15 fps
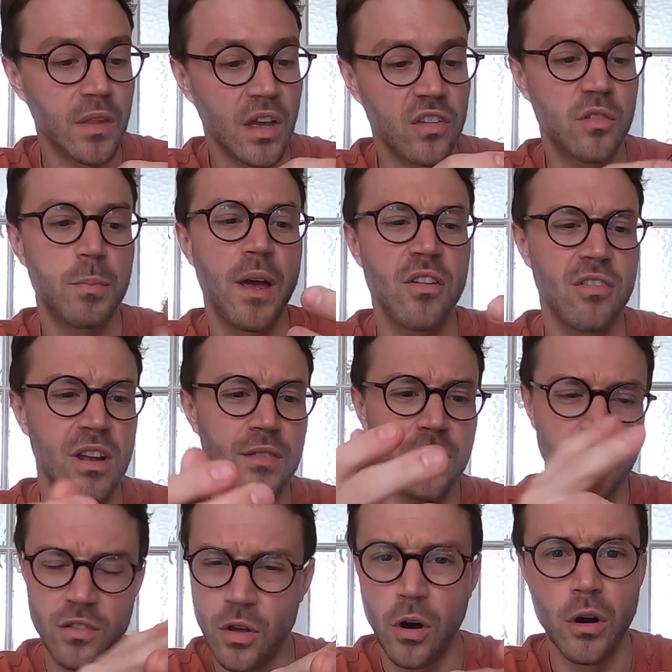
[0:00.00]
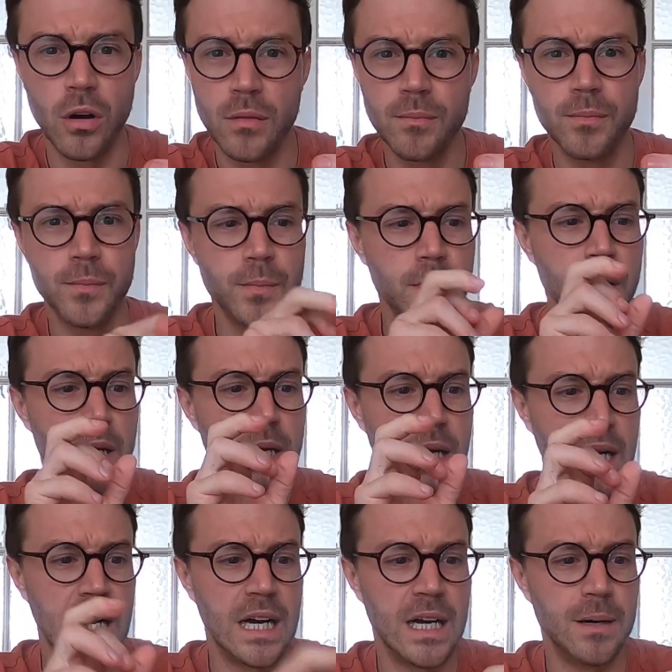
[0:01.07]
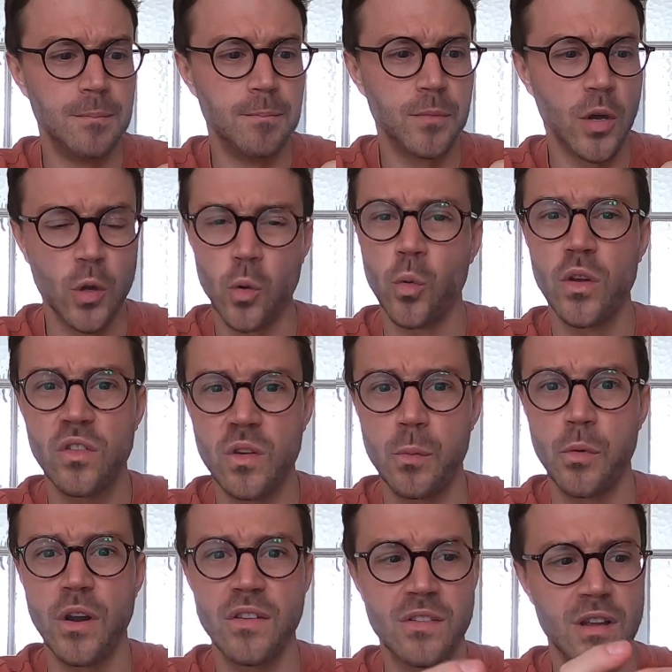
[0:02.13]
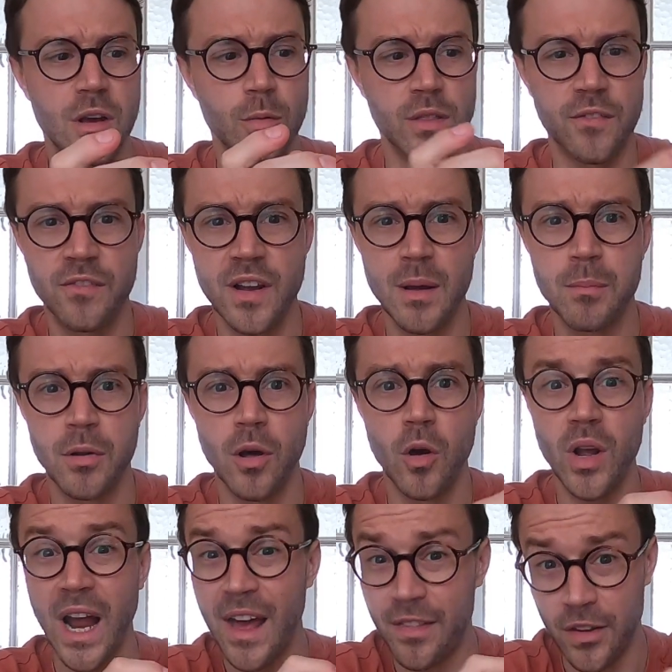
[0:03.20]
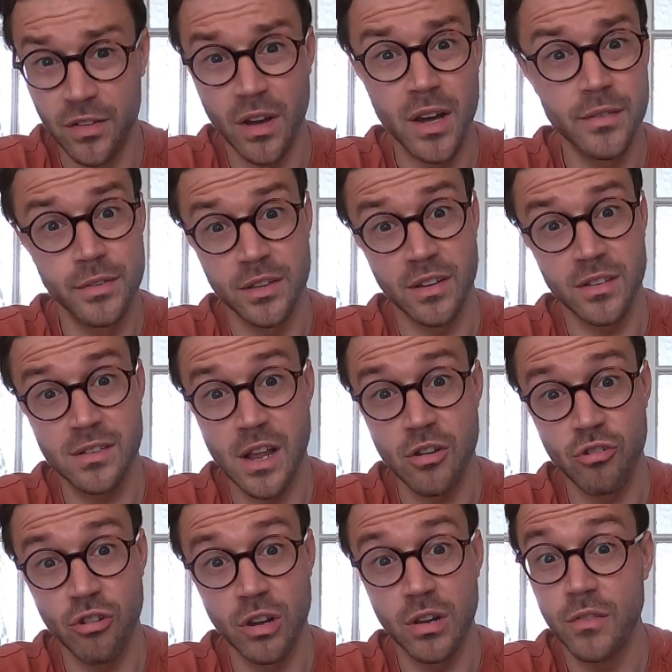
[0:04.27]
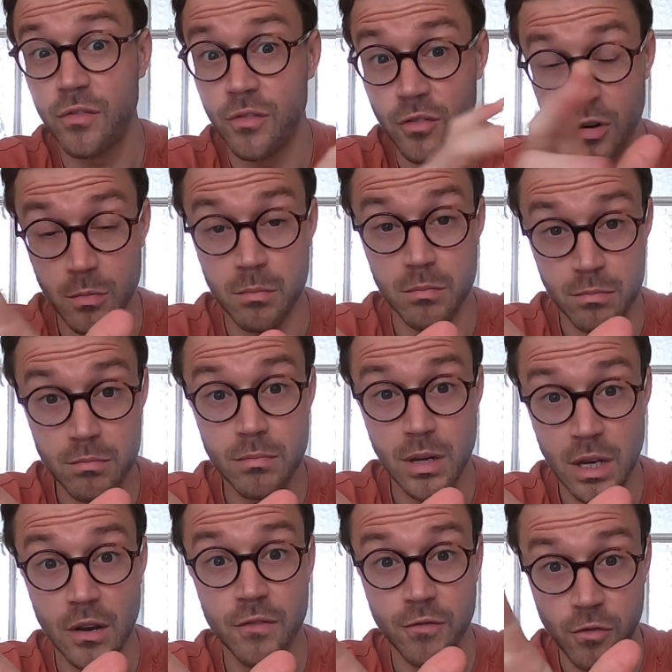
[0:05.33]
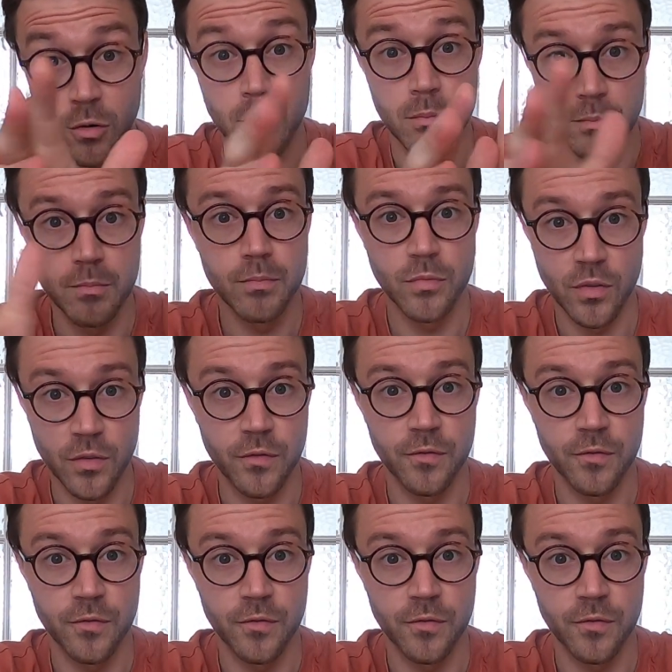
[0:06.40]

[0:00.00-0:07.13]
especially if it's got an oyster bracelet with a flip lock and the diver's extension from the